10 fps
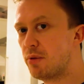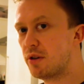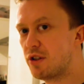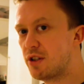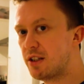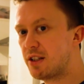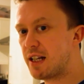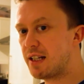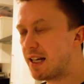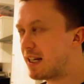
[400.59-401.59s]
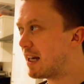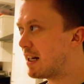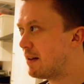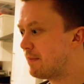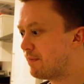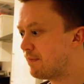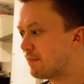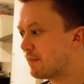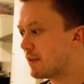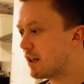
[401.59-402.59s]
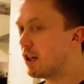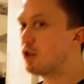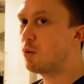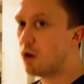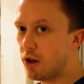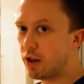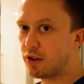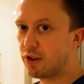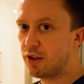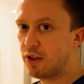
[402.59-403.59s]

put the 16 gig in and it's worked.